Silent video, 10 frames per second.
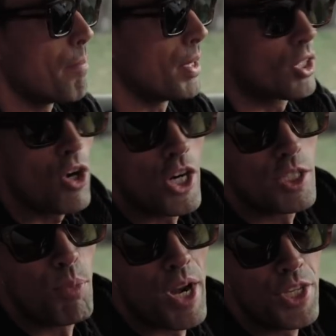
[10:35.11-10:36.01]
but the car
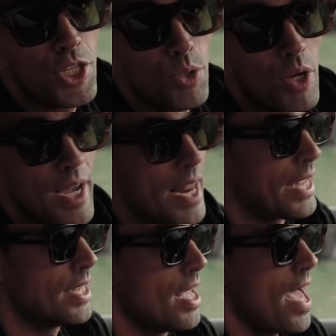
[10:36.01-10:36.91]
is brand new and
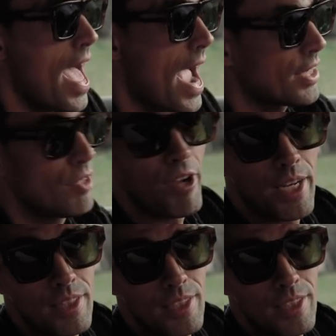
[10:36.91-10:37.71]
I activated